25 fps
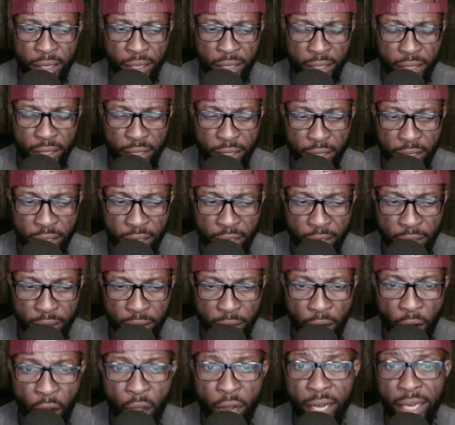uh,
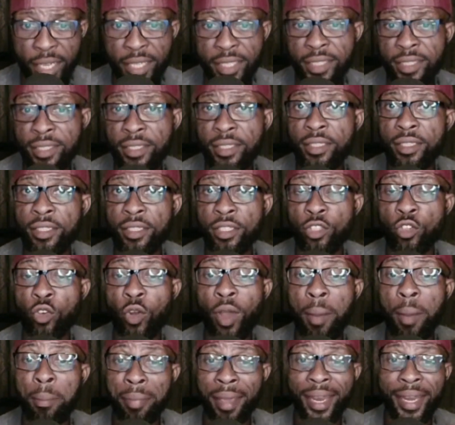honesty you know
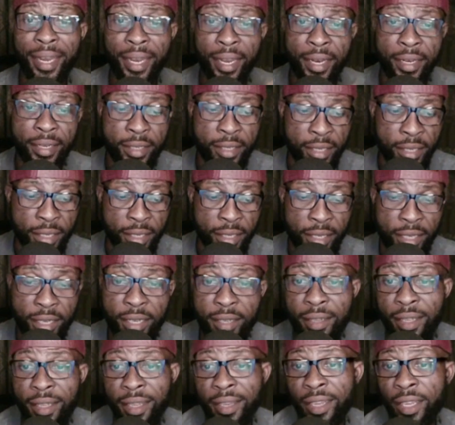embedded
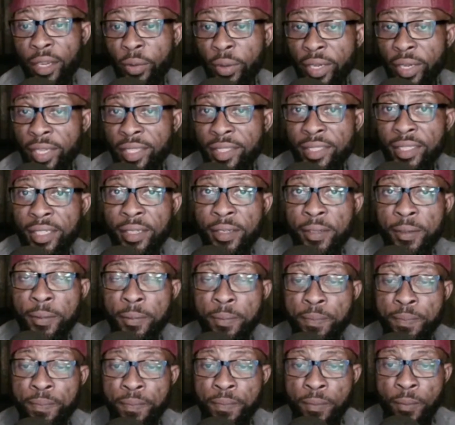in the lyrics.
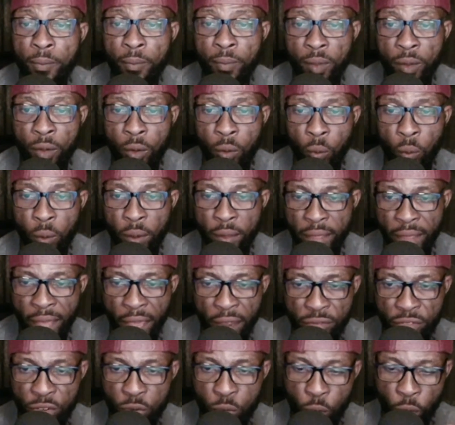With
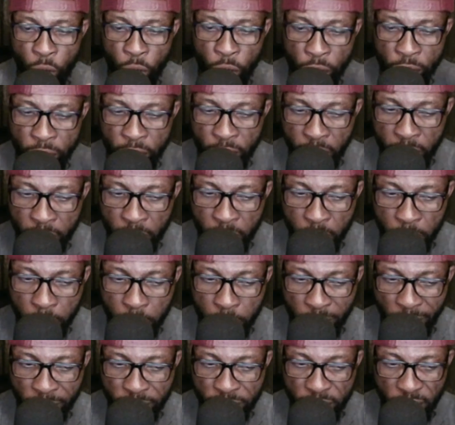every word,
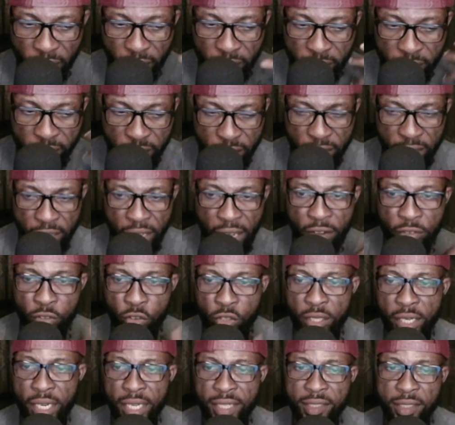um, I feel like he
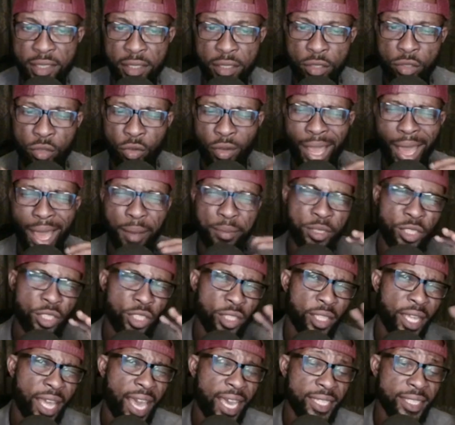effortlessly you know captures
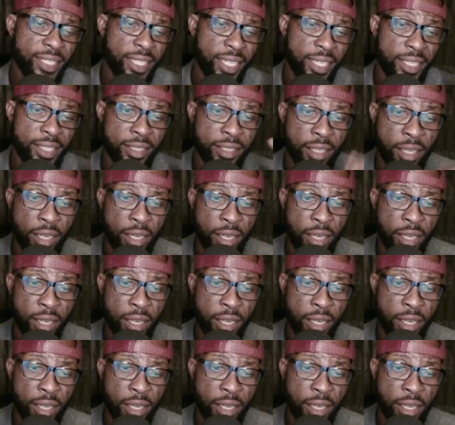the essence